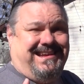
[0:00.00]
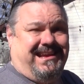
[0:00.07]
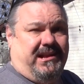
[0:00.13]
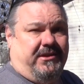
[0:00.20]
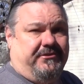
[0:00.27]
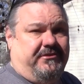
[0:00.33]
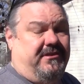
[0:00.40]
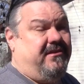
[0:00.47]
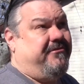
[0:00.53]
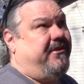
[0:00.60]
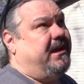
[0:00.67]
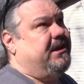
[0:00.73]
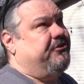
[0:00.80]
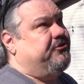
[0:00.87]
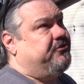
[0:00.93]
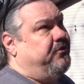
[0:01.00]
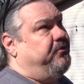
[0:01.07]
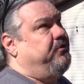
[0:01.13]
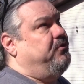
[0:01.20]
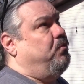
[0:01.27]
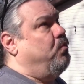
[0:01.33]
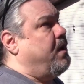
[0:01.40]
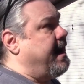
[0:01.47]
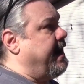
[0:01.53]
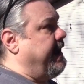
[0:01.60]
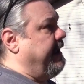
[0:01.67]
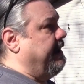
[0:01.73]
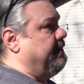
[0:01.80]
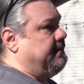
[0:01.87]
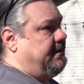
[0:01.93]
and I'll see if I can show you
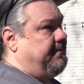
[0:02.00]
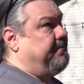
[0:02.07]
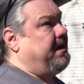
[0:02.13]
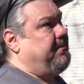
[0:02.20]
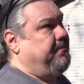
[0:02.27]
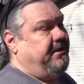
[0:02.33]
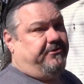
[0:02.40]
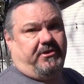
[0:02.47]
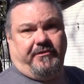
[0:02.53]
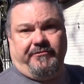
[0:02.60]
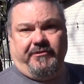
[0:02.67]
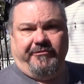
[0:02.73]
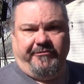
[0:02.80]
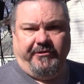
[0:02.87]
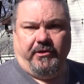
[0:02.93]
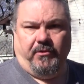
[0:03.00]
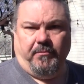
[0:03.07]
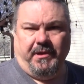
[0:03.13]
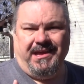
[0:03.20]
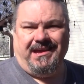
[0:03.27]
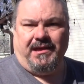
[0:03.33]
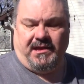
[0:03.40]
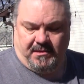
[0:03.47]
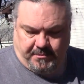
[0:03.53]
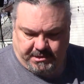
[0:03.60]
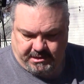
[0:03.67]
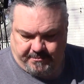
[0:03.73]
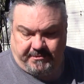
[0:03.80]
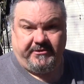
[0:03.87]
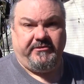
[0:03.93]
why. It might be tough to film,
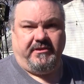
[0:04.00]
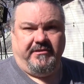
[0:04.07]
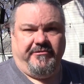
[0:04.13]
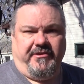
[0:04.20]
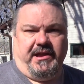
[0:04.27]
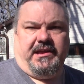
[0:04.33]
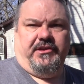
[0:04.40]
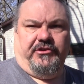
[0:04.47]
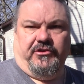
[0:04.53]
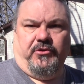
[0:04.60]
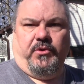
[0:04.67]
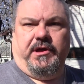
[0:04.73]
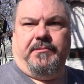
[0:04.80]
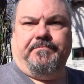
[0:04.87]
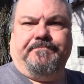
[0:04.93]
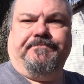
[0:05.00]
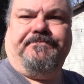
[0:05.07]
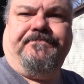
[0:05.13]
but let me see if I can do it.